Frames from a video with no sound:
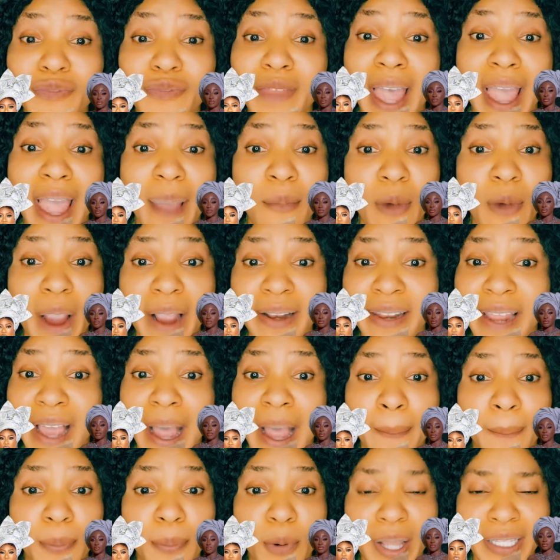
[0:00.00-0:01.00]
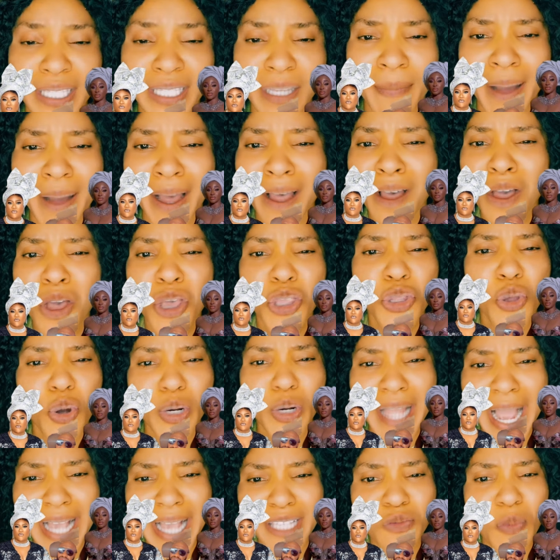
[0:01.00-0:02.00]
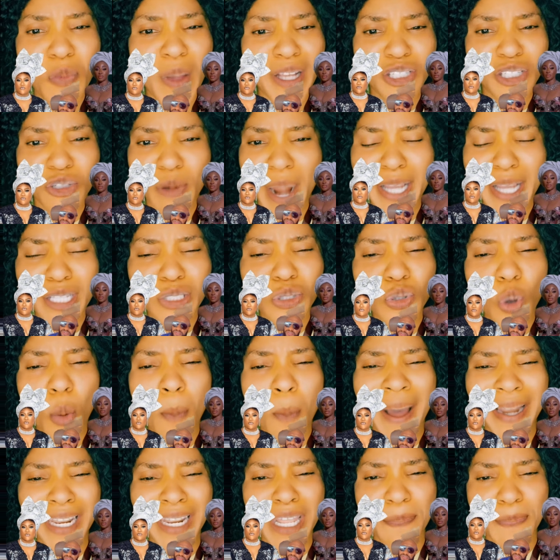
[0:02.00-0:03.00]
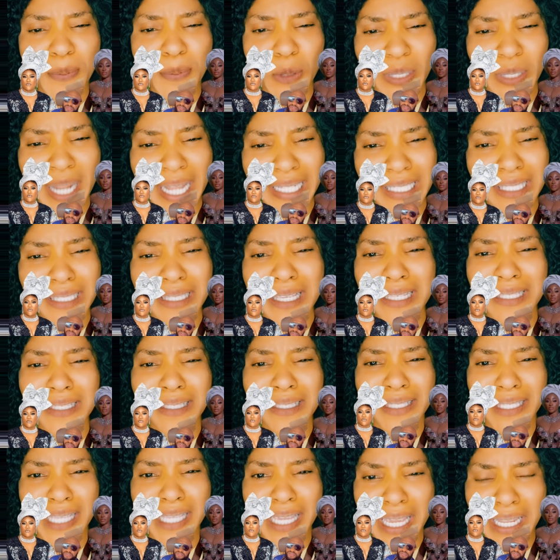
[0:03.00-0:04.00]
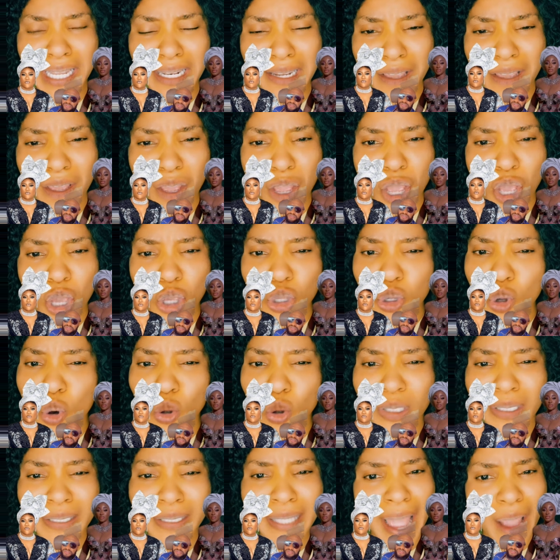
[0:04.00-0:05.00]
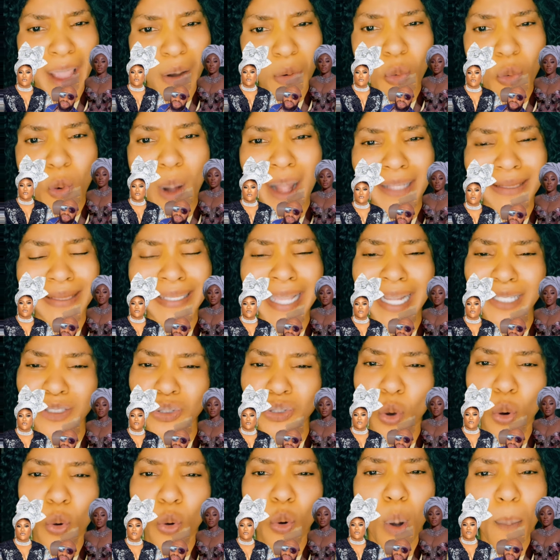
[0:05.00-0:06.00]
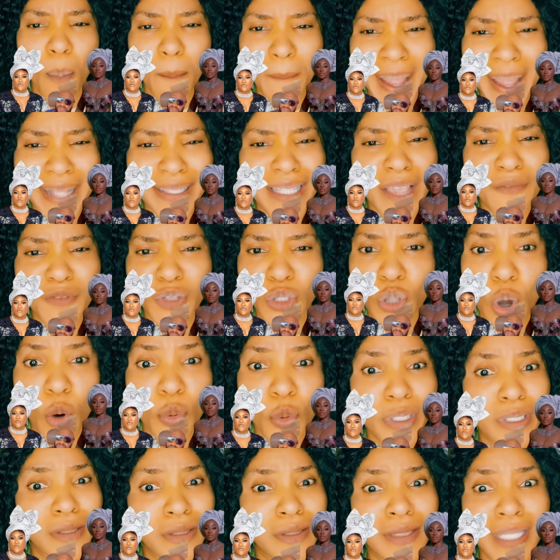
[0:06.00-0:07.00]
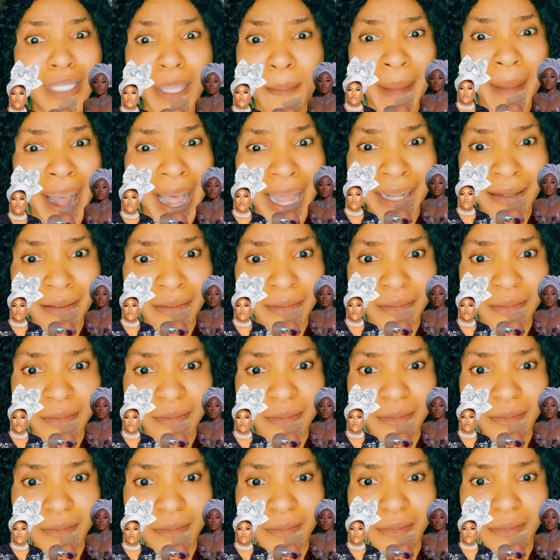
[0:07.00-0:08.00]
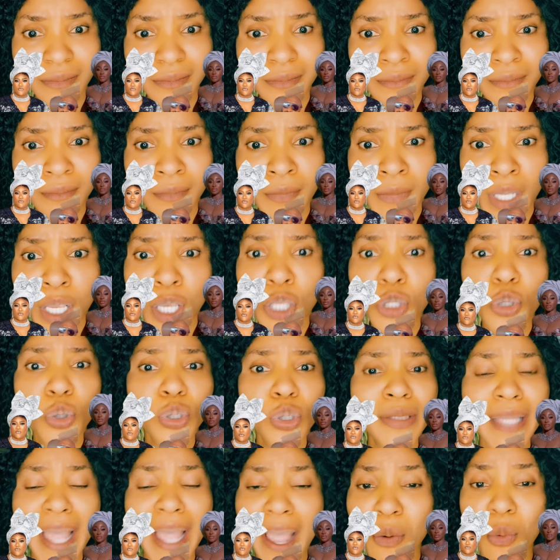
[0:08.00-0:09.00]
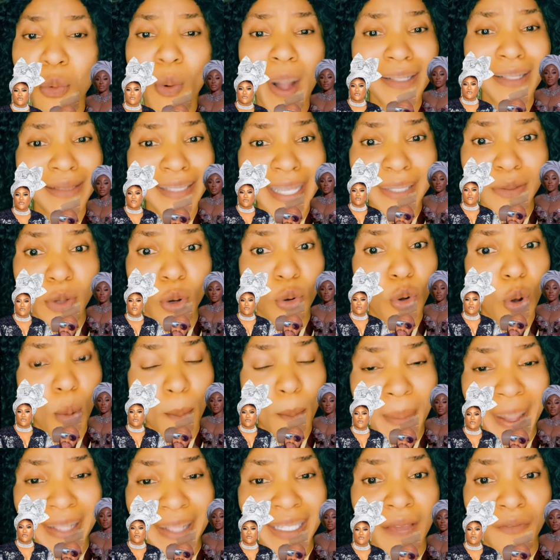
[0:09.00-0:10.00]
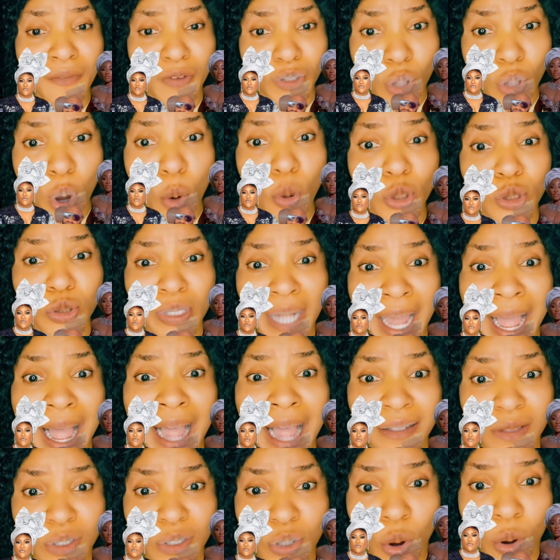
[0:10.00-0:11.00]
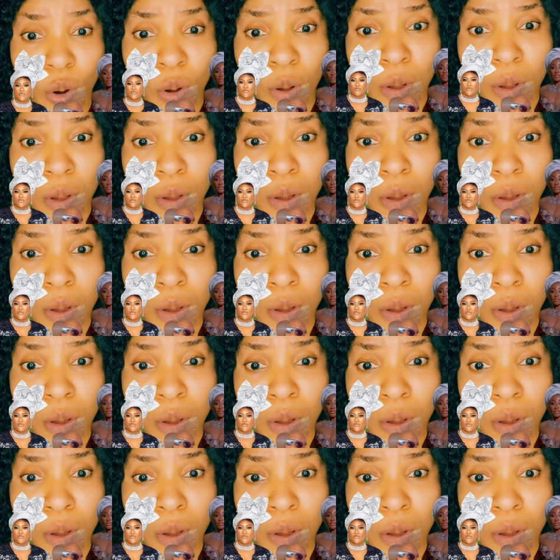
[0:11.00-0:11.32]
of them, when they applaud the man, you guys were trying to manipulate this thing. You dare wanted to compare Davido with the man. You dare wanted to compare Davido with an actor.